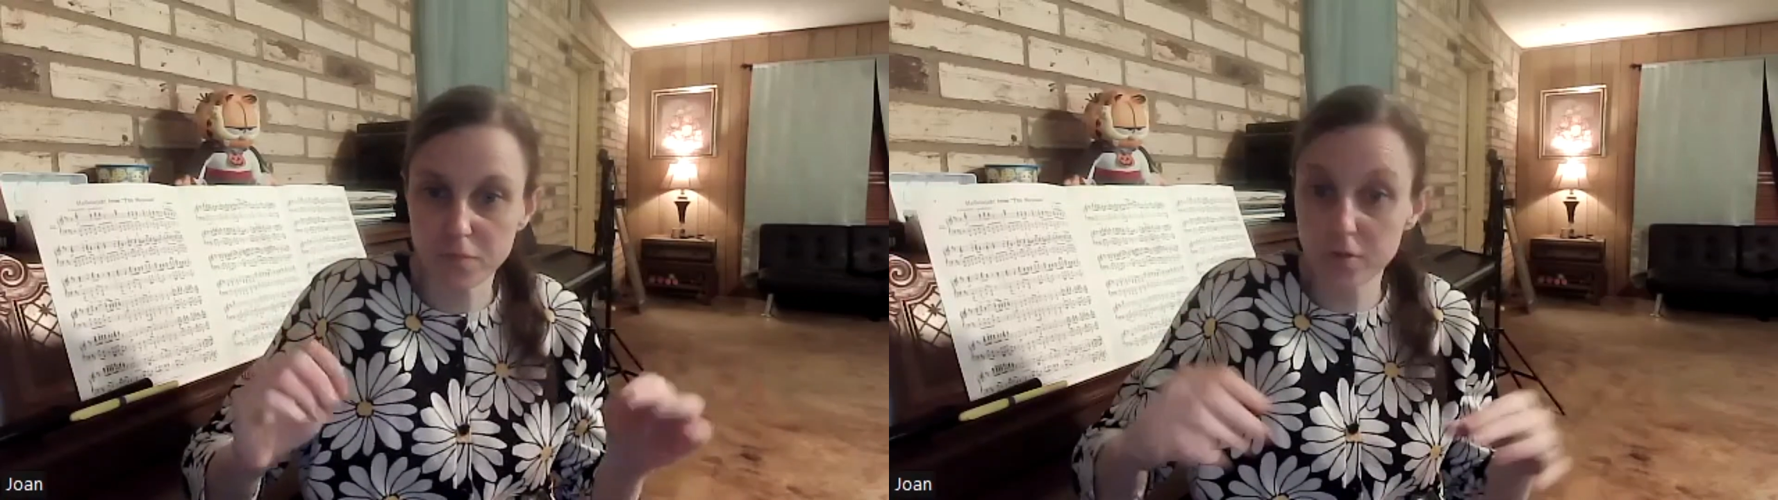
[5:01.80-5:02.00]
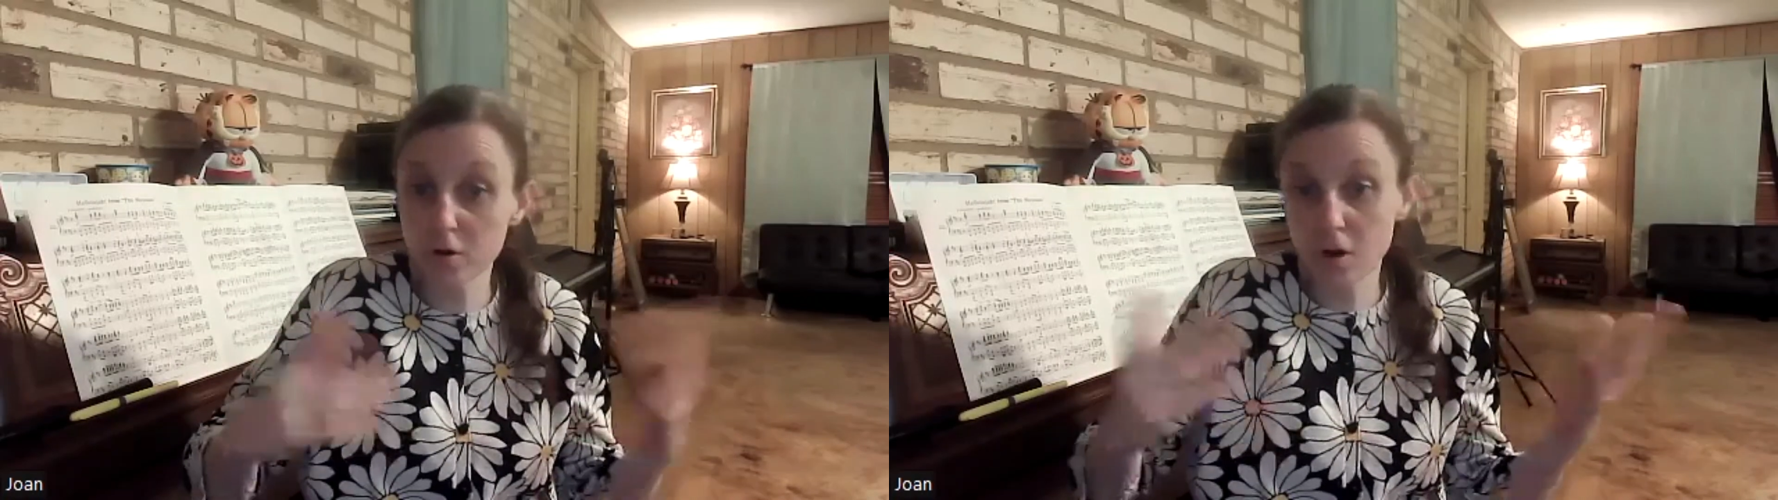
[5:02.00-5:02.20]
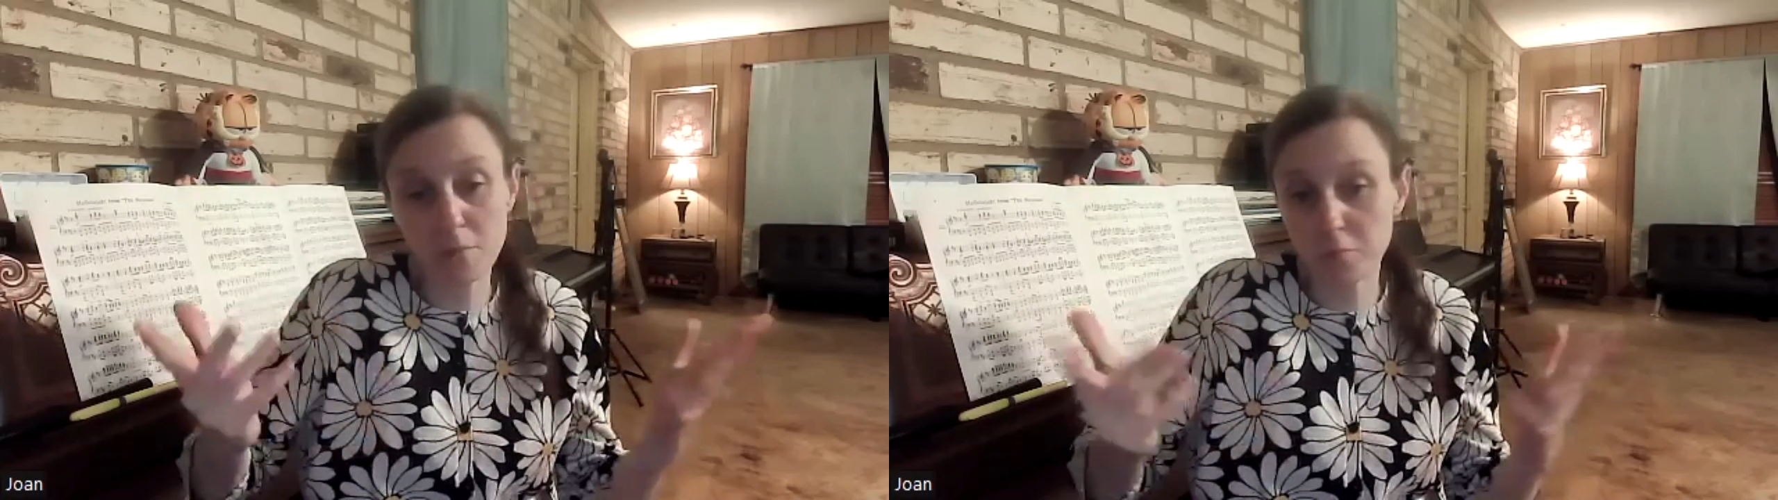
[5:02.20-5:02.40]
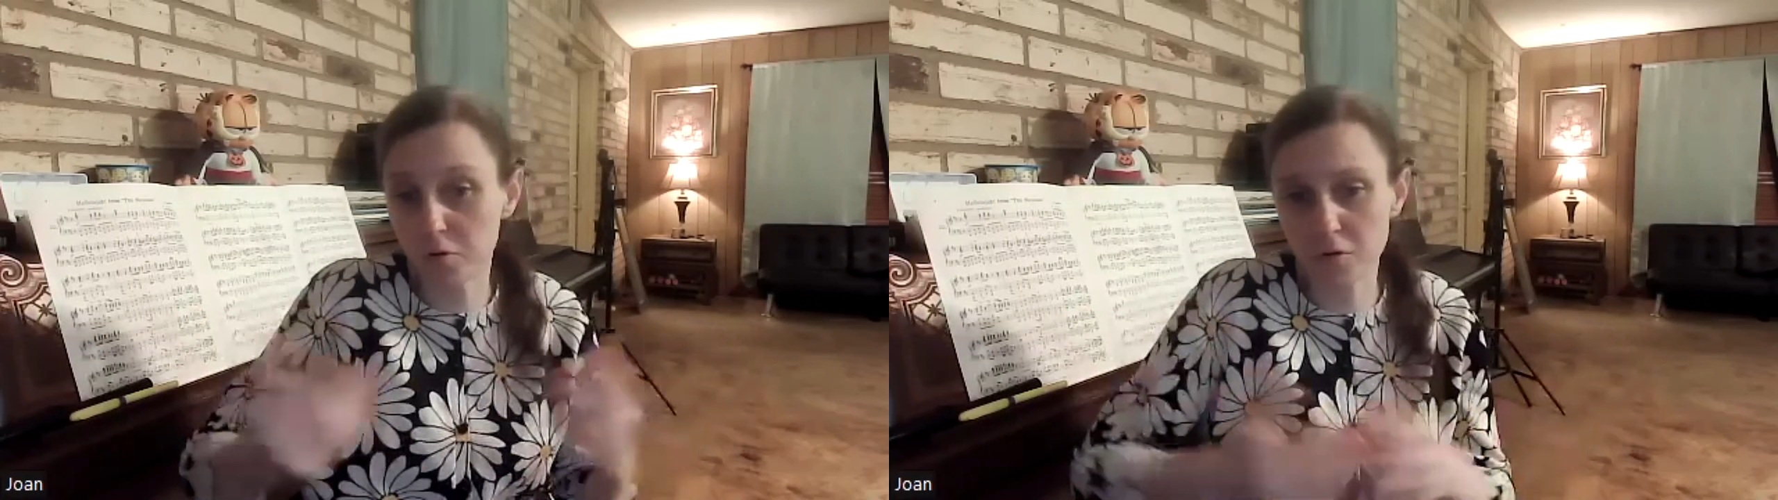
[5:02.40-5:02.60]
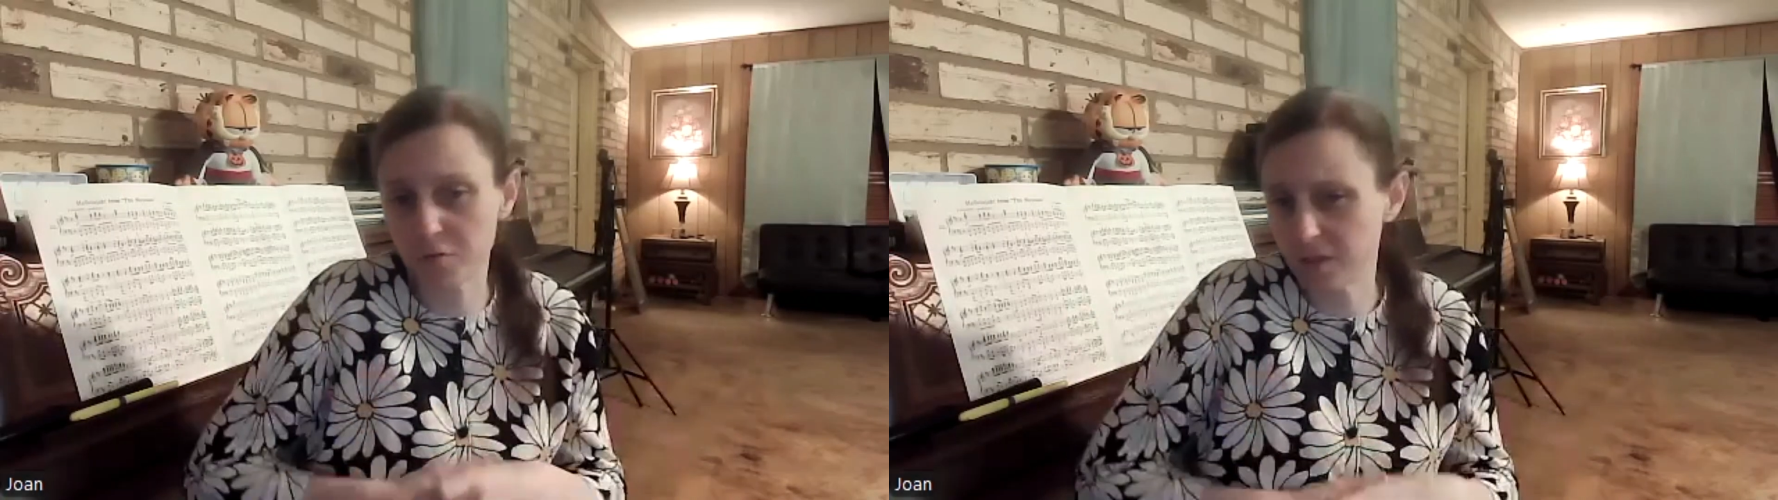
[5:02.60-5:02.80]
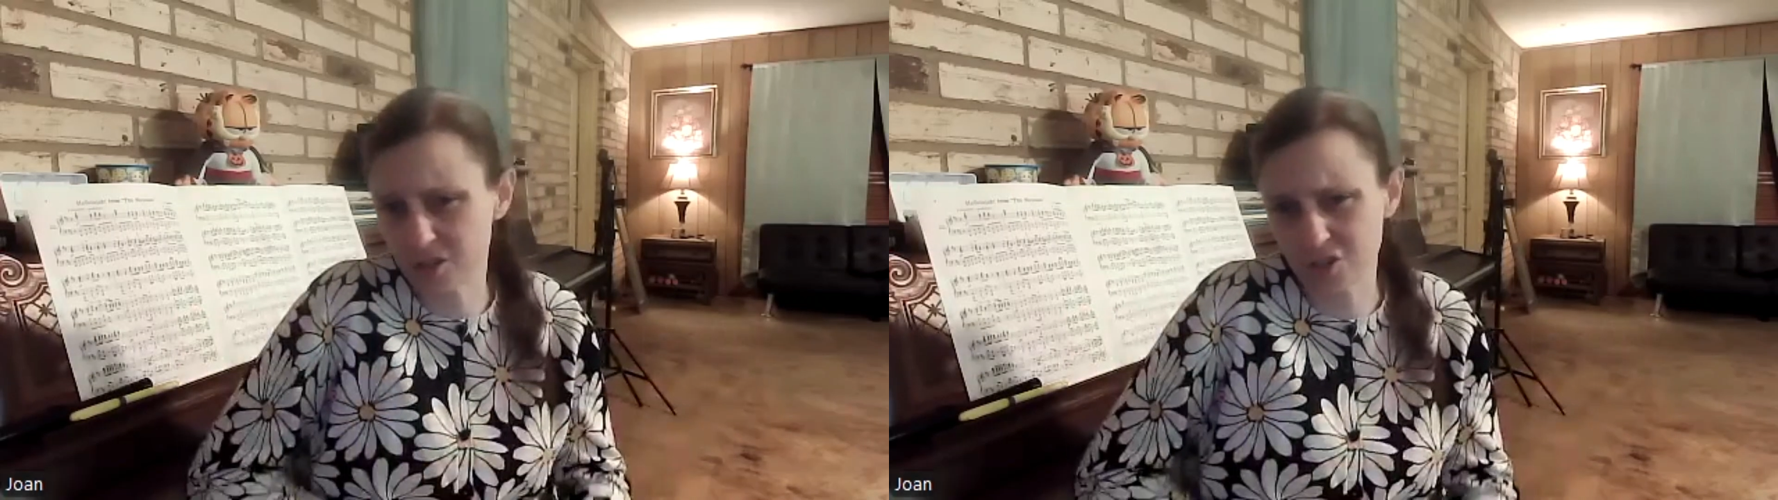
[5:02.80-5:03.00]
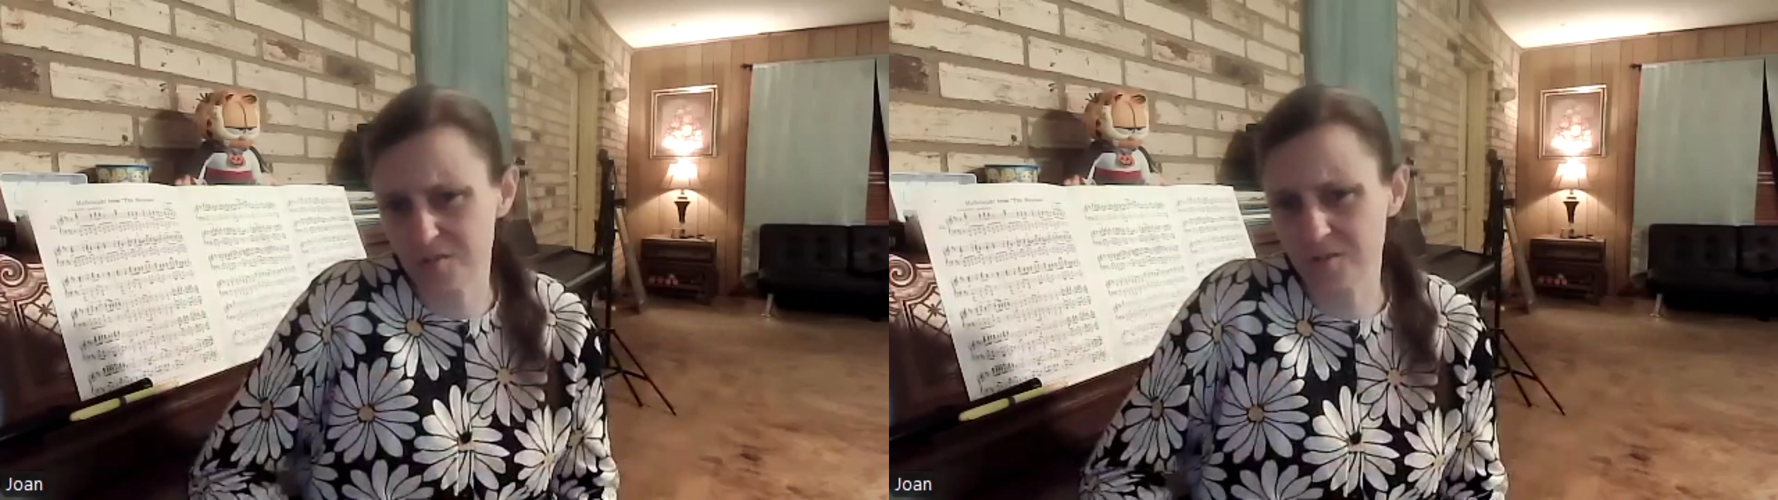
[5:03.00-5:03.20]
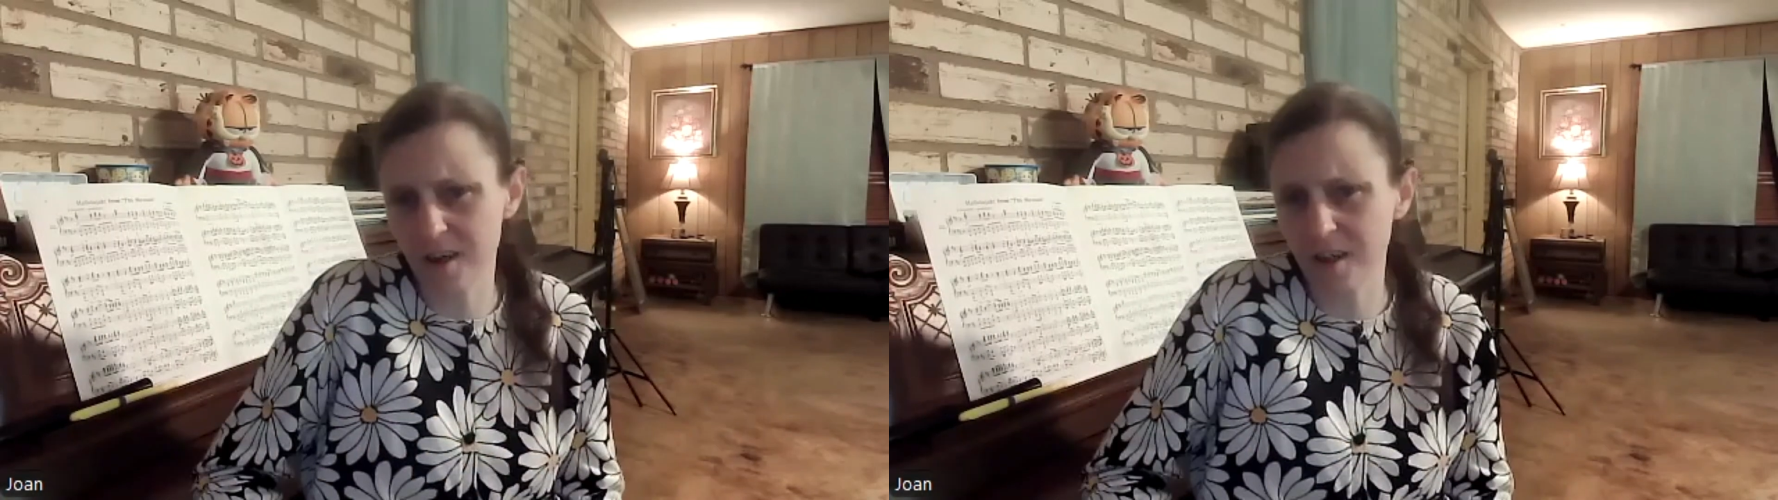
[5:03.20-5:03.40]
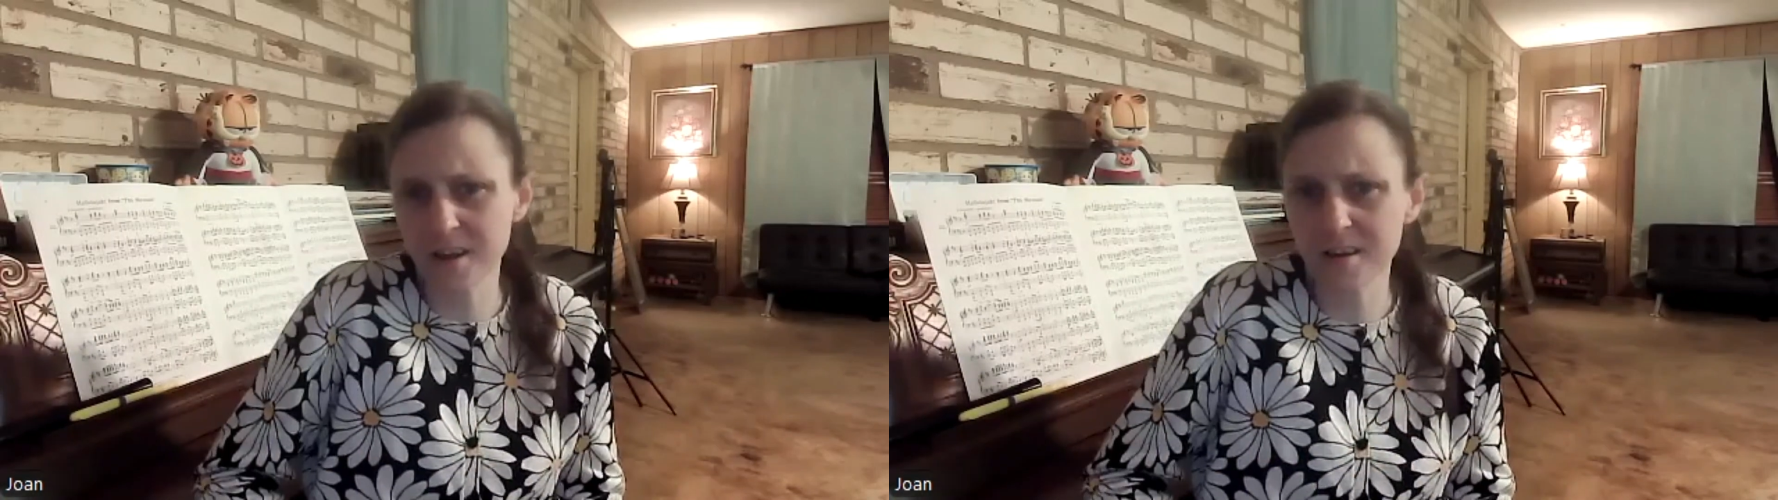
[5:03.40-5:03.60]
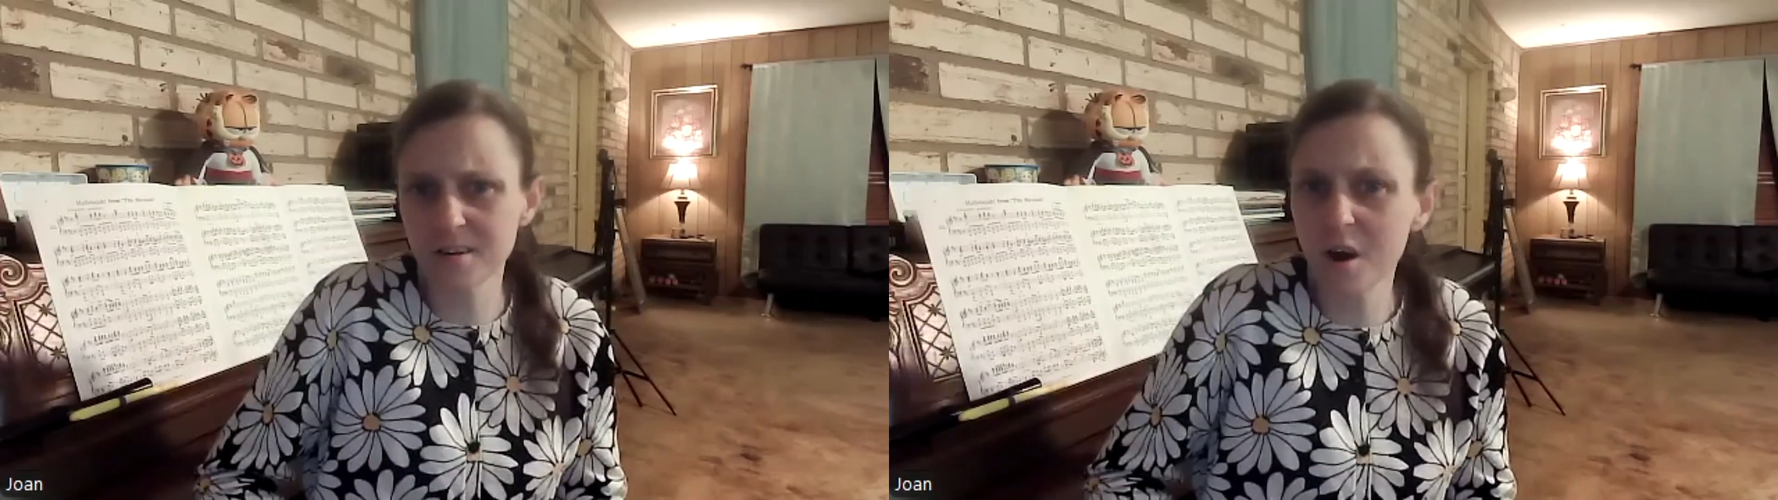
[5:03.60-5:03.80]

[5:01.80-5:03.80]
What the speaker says: They're not proof that you're failing.